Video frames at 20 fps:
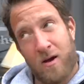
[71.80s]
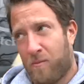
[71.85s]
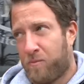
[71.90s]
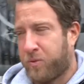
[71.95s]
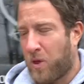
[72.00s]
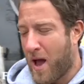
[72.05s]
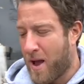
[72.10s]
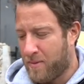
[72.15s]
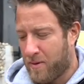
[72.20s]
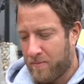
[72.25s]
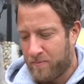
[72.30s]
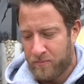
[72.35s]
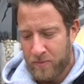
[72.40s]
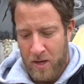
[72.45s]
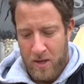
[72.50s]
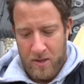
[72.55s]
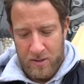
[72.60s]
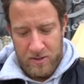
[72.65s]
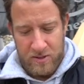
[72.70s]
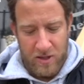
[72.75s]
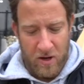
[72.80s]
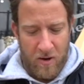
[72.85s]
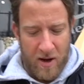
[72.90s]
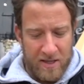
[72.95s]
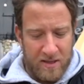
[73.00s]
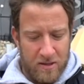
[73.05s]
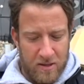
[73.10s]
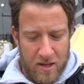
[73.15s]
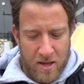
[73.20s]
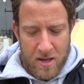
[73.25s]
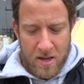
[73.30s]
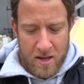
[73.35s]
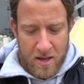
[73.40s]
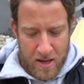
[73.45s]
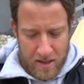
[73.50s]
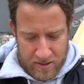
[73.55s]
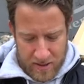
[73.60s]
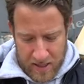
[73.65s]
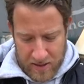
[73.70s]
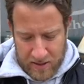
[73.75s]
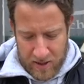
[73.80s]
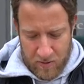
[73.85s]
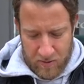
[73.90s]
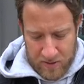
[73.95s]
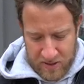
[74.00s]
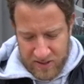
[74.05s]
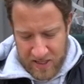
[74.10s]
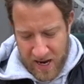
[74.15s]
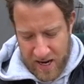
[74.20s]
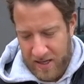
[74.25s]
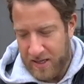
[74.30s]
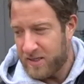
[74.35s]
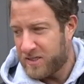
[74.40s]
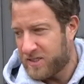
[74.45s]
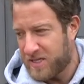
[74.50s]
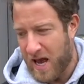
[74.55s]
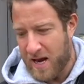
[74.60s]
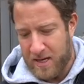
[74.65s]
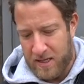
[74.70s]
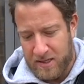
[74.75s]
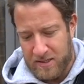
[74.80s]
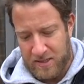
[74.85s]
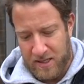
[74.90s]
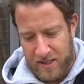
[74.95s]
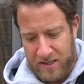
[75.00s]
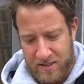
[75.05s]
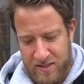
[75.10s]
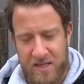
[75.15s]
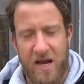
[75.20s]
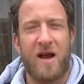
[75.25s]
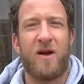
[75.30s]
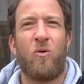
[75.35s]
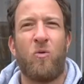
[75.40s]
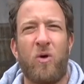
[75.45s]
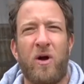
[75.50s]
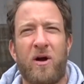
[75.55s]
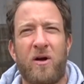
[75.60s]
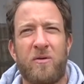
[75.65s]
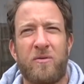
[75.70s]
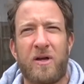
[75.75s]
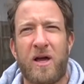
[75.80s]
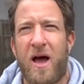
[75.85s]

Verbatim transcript: I don't blame him. So I think they were saying, he said it, he's like, it's kind of weird.